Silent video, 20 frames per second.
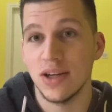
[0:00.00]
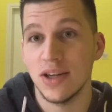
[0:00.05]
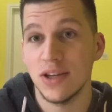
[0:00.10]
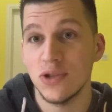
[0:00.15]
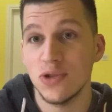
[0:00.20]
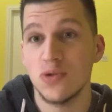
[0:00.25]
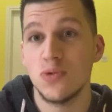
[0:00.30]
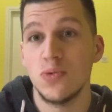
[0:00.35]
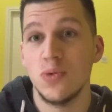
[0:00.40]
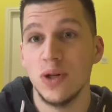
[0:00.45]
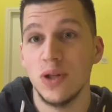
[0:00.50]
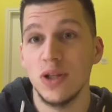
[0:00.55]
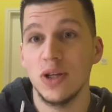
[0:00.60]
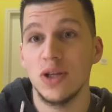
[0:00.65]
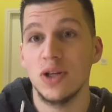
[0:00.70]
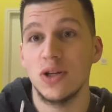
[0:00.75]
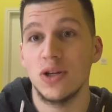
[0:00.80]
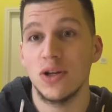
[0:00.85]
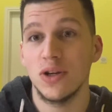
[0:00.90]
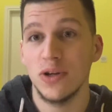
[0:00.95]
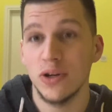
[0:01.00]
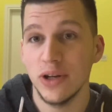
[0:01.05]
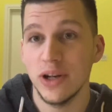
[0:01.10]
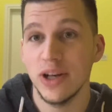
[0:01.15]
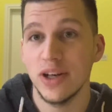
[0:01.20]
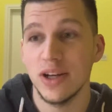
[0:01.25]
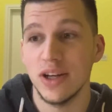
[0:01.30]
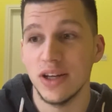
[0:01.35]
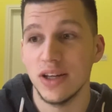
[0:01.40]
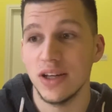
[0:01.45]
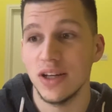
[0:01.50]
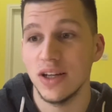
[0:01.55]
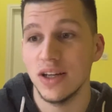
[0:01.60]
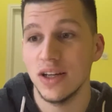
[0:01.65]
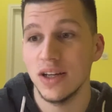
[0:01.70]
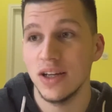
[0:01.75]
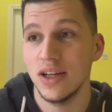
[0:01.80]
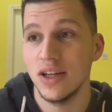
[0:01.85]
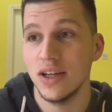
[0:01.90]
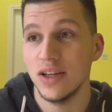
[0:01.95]
he's really good at it.
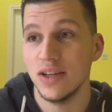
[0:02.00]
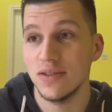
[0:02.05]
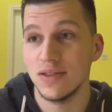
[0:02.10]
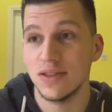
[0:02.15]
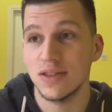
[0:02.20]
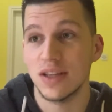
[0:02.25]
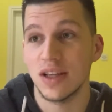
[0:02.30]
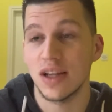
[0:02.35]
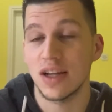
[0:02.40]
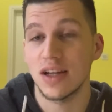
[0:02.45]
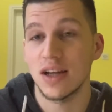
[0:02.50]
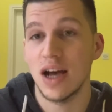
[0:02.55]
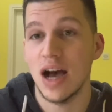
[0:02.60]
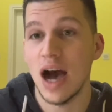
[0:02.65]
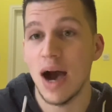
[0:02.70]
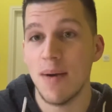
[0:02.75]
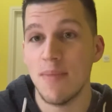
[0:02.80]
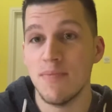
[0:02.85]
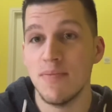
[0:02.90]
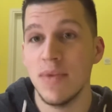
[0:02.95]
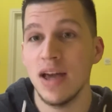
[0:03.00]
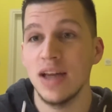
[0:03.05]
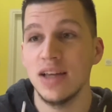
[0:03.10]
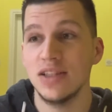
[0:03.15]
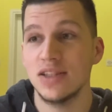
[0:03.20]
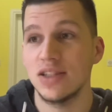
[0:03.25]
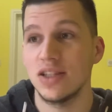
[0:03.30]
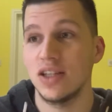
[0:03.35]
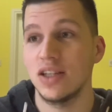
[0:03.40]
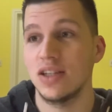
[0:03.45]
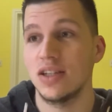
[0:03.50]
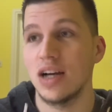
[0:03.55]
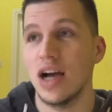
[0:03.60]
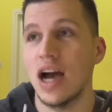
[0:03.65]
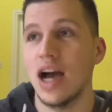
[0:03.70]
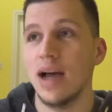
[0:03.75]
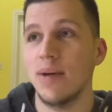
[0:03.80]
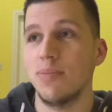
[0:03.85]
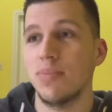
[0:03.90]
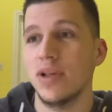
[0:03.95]
It was like amazing.
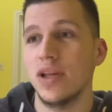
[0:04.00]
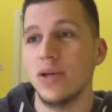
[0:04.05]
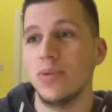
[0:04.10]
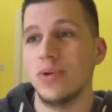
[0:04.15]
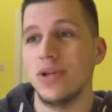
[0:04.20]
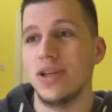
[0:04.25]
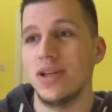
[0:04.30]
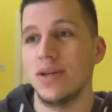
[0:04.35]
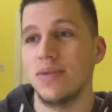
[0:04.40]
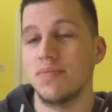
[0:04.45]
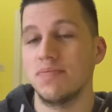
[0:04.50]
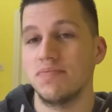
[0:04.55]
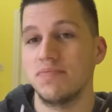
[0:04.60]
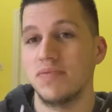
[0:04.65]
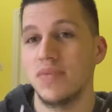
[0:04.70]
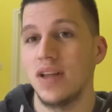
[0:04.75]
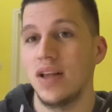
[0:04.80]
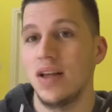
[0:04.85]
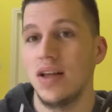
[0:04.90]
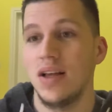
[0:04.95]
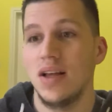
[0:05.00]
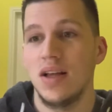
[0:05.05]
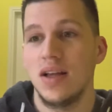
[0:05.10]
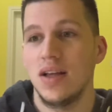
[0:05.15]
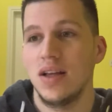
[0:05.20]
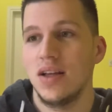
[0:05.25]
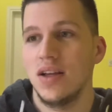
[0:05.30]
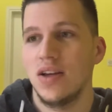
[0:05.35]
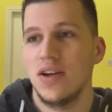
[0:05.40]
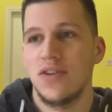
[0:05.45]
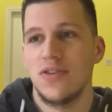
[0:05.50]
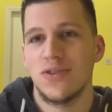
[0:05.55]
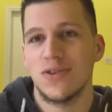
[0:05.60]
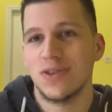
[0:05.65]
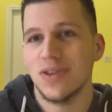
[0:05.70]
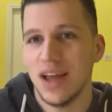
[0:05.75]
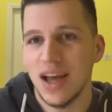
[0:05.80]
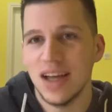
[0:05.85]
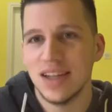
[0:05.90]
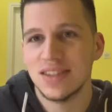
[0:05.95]
I played with him for
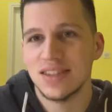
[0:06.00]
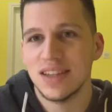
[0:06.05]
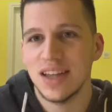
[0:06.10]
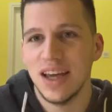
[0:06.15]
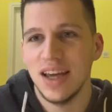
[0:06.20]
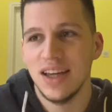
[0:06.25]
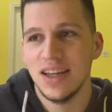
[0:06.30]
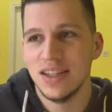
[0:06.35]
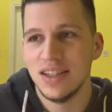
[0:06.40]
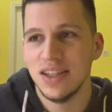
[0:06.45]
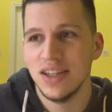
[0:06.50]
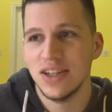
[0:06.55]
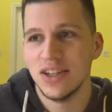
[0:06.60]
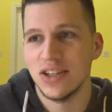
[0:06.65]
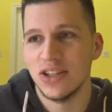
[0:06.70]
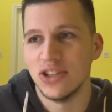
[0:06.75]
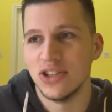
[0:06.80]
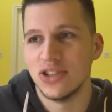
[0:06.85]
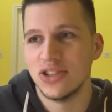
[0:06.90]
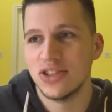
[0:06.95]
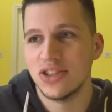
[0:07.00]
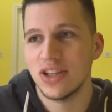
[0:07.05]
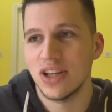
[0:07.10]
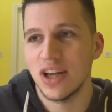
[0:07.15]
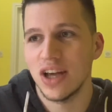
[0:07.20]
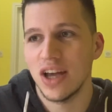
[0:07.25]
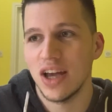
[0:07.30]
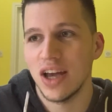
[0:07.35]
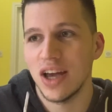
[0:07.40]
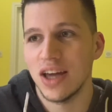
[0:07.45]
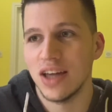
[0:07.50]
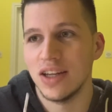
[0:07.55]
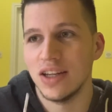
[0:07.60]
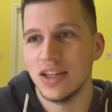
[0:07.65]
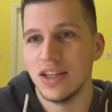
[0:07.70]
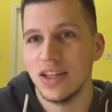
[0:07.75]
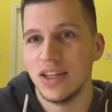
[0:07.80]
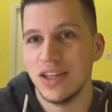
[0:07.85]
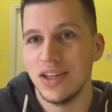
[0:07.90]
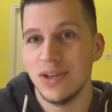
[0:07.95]
the last 8 years
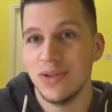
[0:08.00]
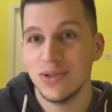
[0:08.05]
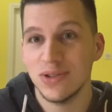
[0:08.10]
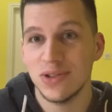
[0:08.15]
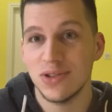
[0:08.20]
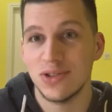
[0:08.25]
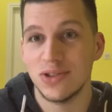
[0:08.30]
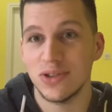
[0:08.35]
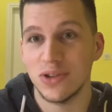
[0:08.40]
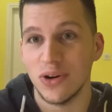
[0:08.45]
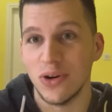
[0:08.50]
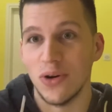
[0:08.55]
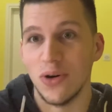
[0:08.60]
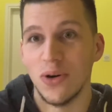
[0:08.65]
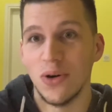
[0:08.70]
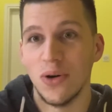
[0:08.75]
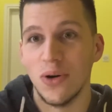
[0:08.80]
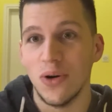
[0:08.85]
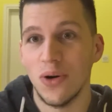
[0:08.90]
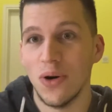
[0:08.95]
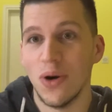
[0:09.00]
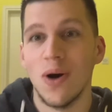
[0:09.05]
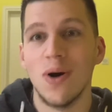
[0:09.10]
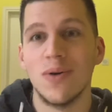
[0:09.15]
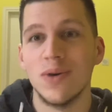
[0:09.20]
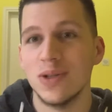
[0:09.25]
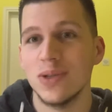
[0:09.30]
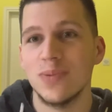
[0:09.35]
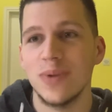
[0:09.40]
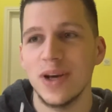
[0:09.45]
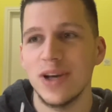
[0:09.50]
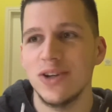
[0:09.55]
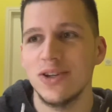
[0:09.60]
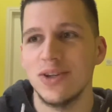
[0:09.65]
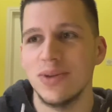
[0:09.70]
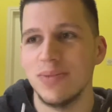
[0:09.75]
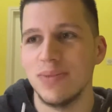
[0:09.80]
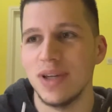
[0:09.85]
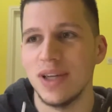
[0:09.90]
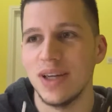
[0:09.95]
and he was always better
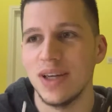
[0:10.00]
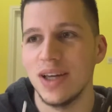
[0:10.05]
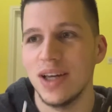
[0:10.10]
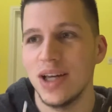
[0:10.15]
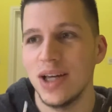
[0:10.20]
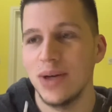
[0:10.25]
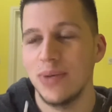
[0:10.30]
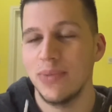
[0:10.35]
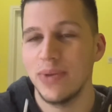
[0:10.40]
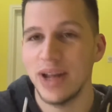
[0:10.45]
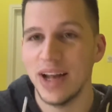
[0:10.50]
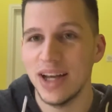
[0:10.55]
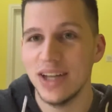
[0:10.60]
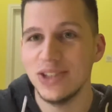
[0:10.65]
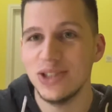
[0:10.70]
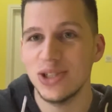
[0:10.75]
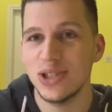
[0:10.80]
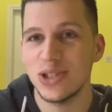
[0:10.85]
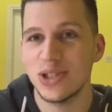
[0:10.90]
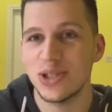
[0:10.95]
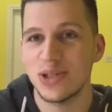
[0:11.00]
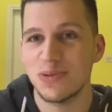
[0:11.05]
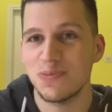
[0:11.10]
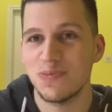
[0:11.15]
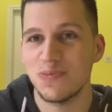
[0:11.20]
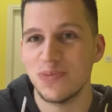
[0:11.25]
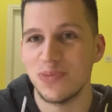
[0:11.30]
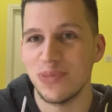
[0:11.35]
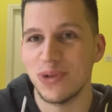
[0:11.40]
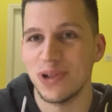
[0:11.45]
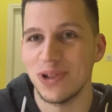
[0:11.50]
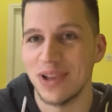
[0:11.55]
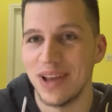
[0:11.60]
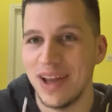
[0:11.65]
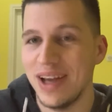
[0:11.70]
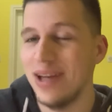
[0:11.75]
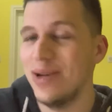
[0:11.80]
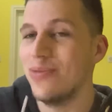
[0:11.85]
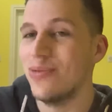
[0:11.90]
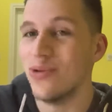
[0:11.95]
than me, but I just
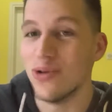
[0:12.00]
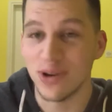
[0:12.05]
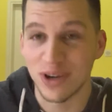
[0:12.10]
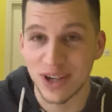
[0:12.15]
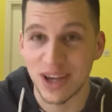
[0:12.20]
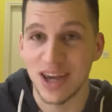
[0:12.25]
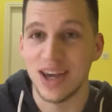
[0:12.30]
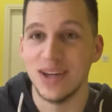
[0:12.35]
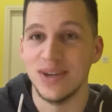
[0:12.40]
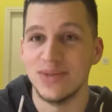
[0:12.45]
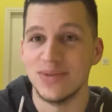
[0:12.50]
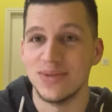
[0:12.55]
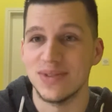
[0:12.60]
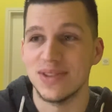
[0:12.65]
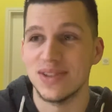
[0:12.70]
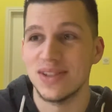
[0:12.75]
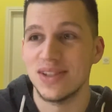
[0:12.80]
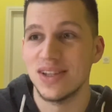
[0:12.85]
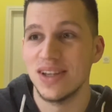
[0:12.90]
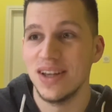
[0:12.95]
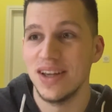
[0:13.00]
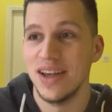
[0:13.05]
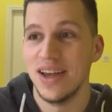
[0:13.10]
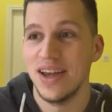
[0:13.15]
played more games